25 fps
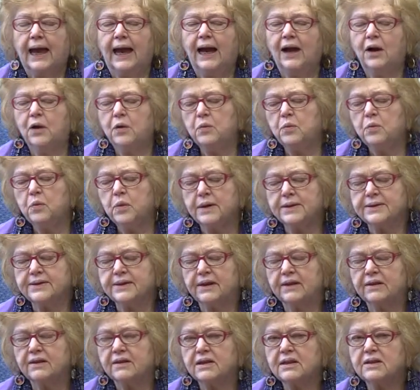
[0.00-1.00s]
How
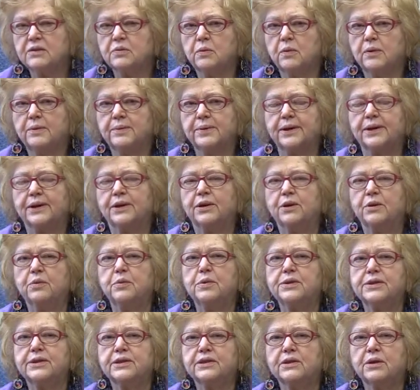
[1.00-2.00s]
was it this woman, who
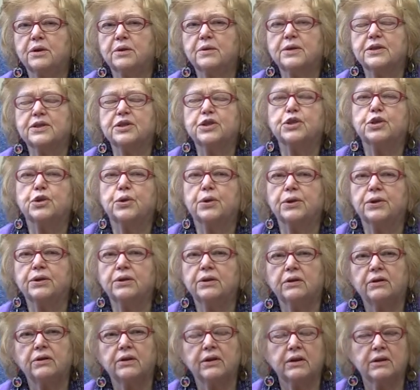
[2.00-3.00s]
was so
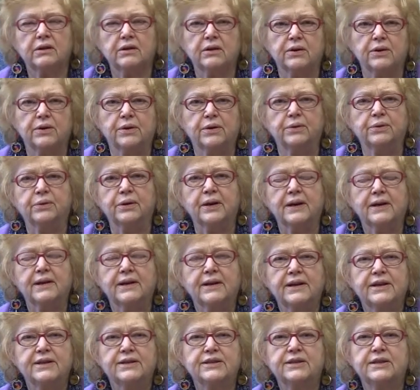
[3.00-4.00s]
extraordinary alone,
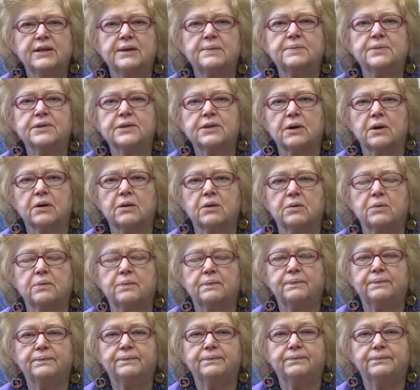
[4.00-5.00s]
seemed so